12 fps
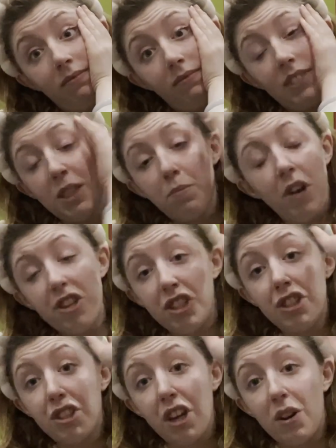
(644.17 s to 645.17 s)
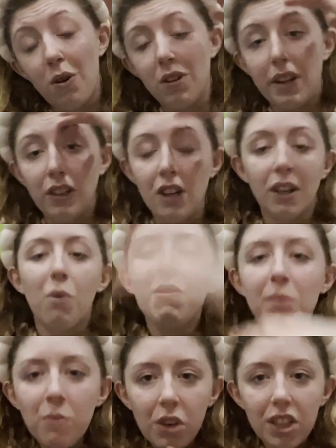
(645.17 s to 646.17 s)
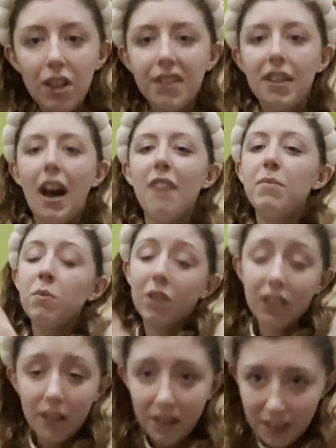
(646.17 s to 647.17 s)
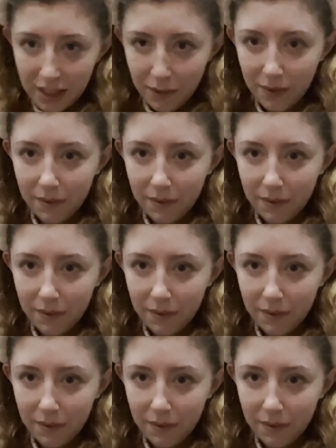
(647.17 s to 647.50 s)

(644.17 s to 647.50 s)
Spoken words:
This project just got a whole lot longer. I've been working on this,